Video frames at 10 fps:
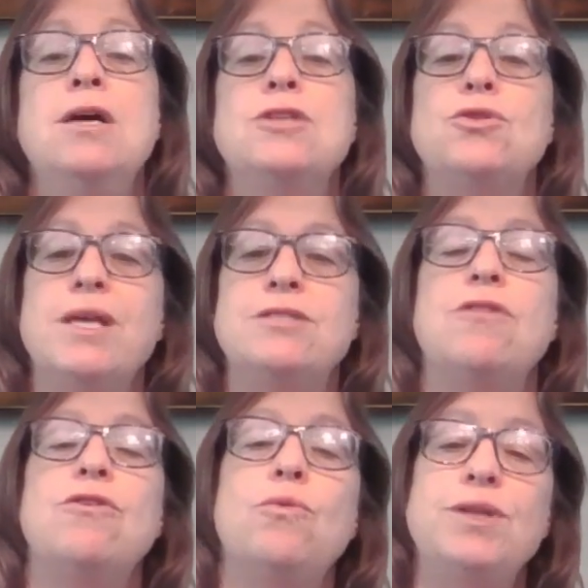So yes,
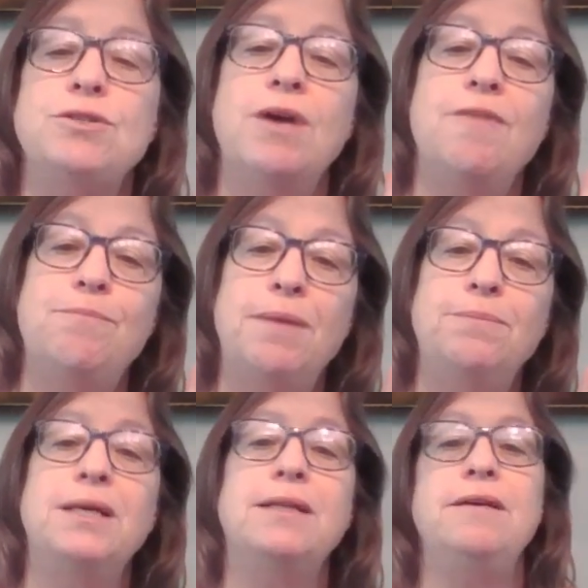although we do have
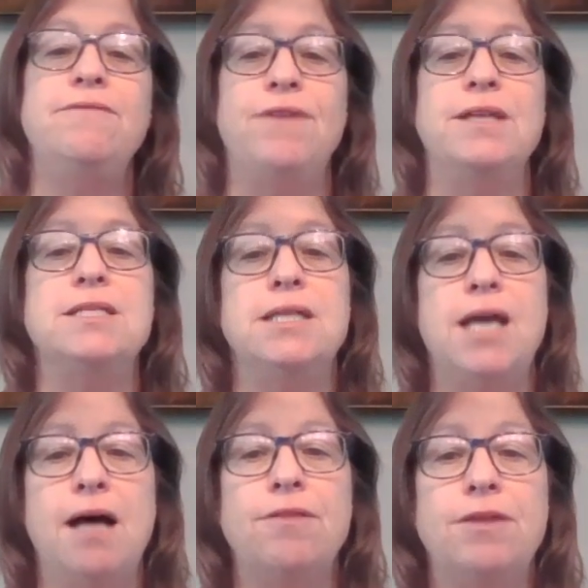publicly funded
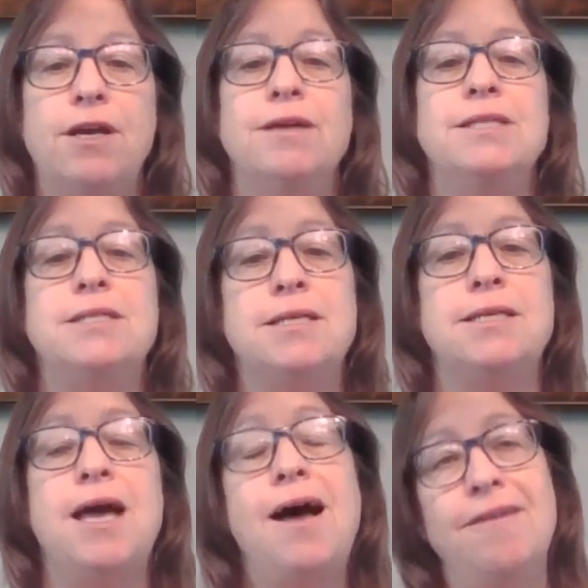healthcare, it
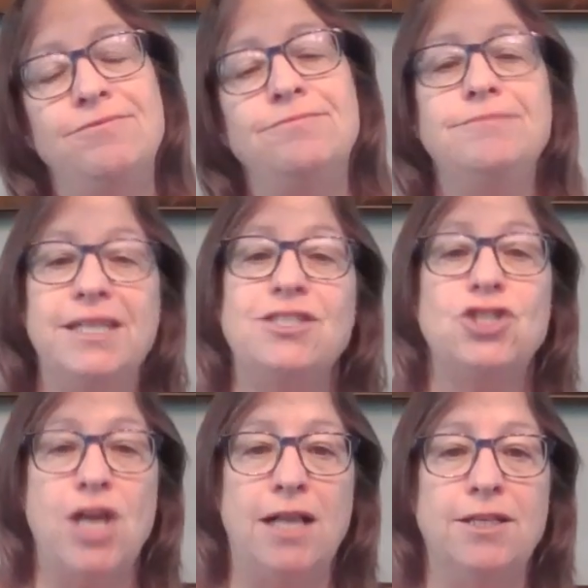does have its
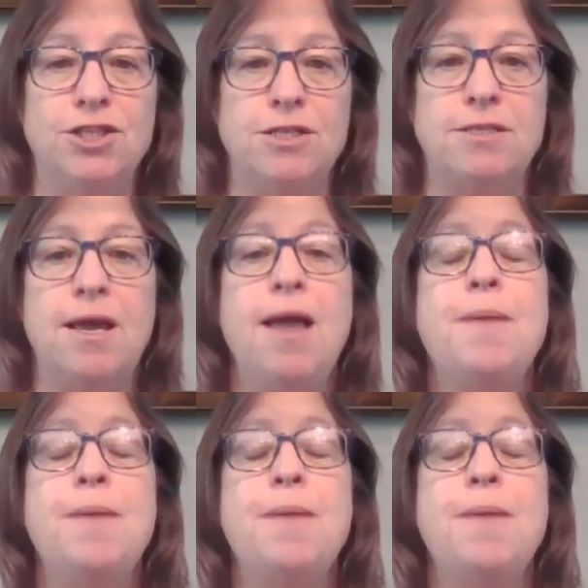challenges.